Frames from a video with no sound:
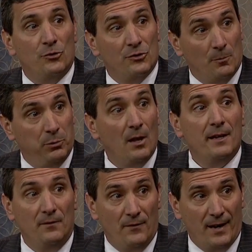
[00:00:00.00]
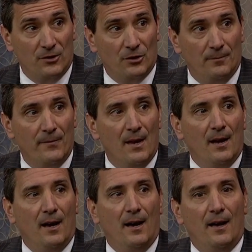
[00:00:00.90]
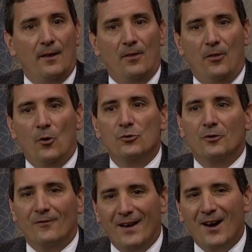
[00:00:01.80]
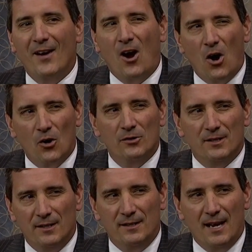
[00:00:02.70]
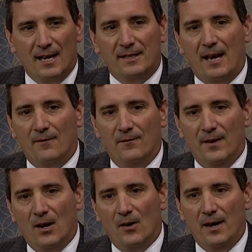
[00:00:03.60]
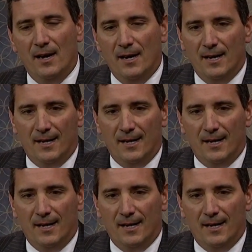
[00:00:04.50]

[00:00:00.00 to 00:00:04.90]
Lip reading: which is a blood infection. Those are very hard to detect, have very